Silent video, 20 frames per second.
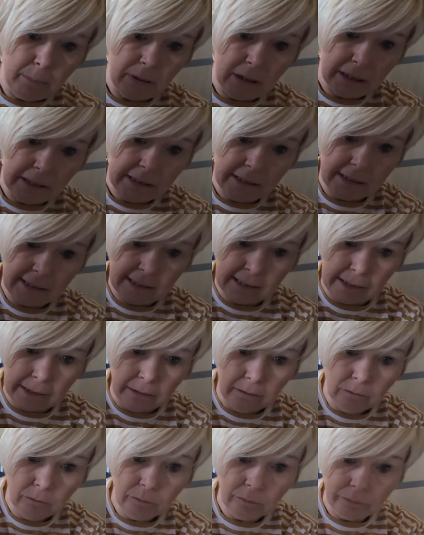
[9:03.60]
the pleats
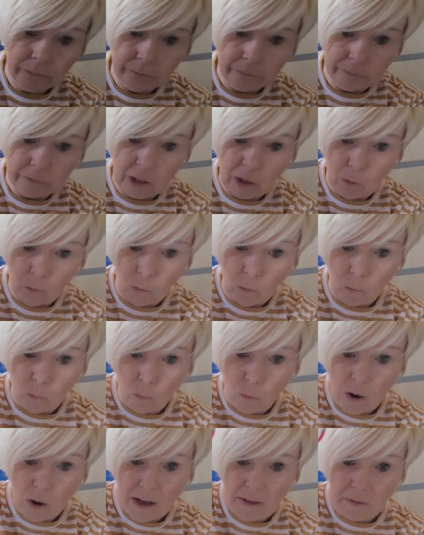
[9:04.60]
in
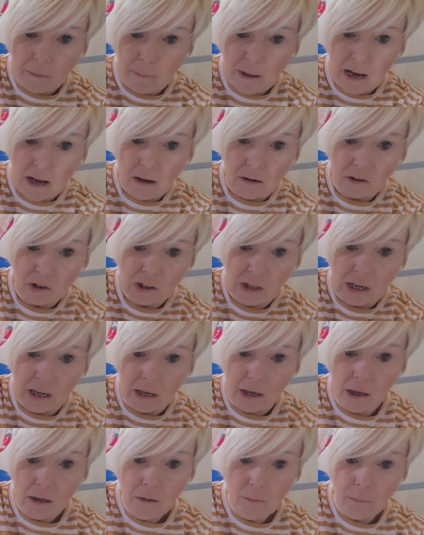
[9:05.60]
where the marks
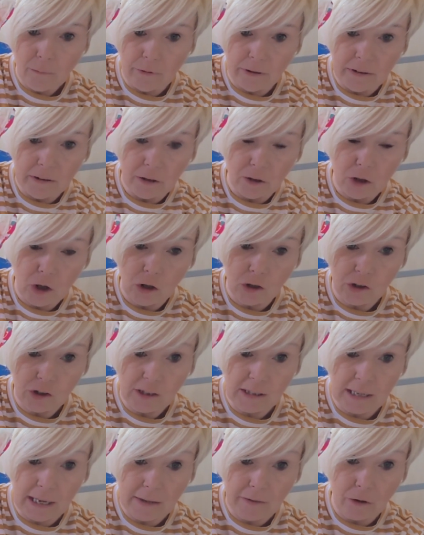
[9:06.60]
are, bring the dots
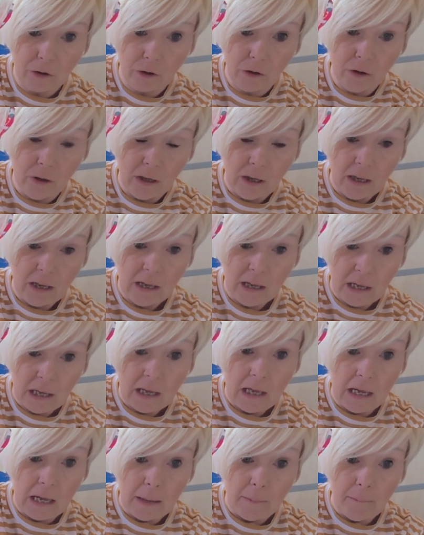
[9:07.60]
together,
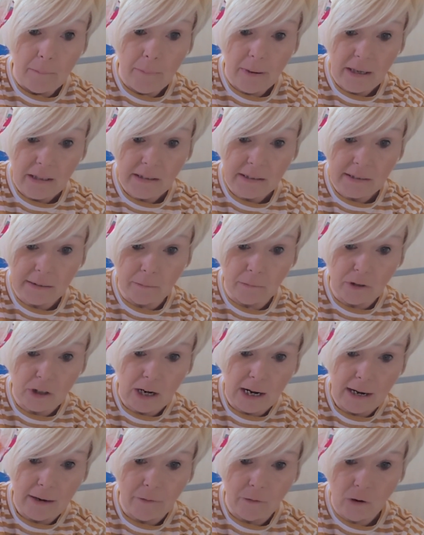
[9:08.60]
baste them
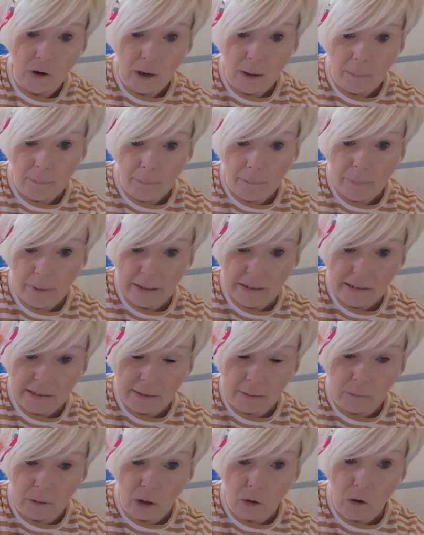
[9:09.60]
down,
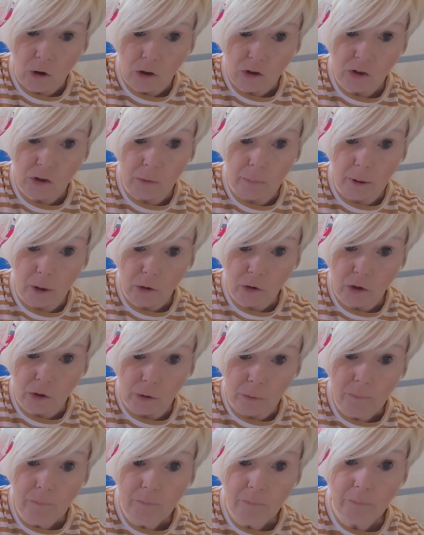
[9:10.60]
baste them across the
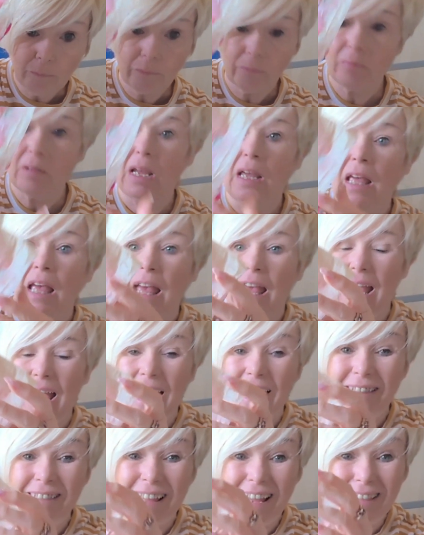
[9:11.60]
bottom.
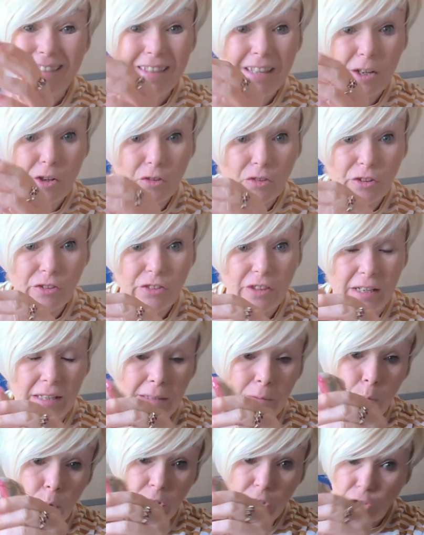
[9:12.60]
And then the other
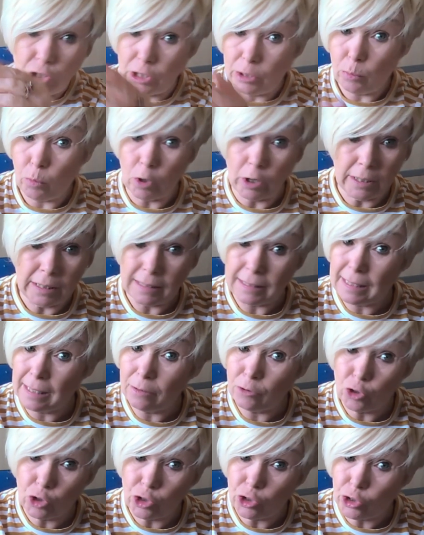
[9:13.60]
thing, which is what it
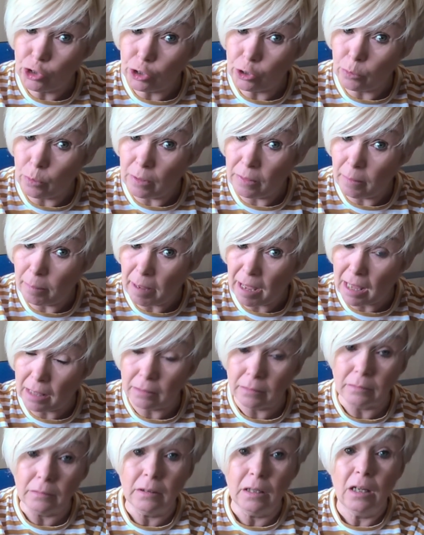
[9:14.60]
tells you to do on the
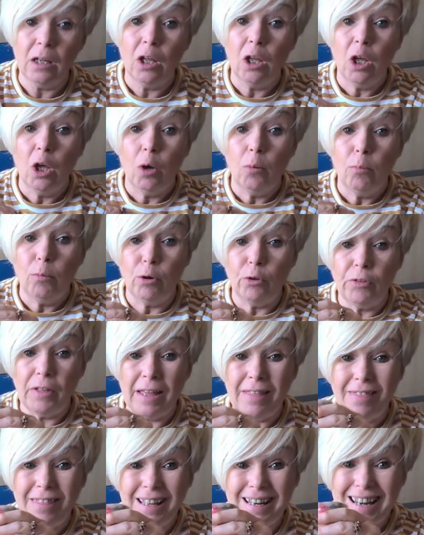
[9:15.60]
pattern, but
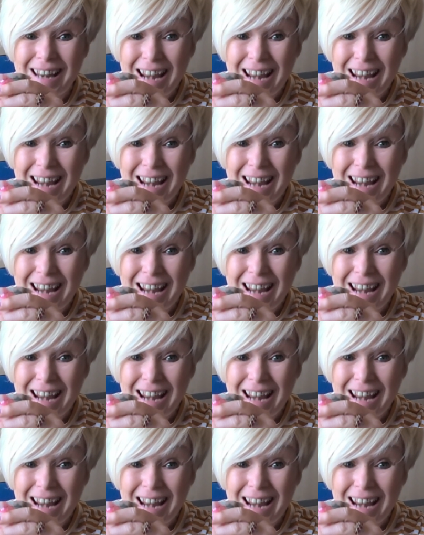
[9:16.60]
then the